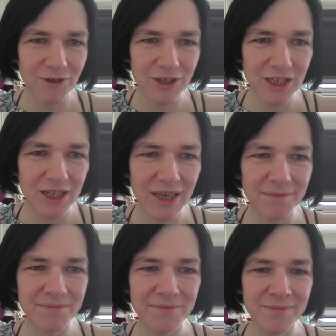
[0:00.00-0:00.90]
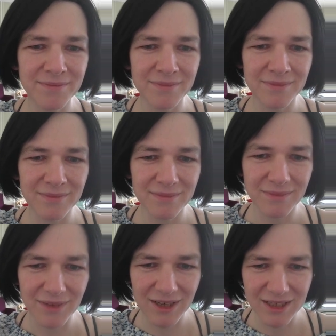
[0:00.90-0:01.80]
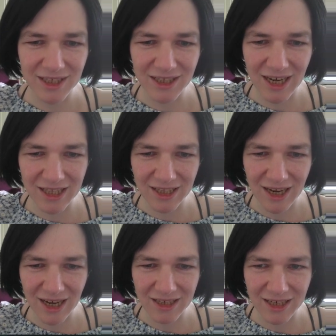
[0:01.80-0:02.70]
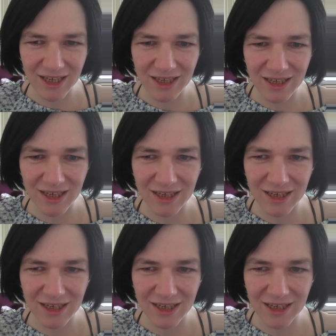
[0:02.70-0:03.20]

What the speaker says: unfortunately. But it can run in,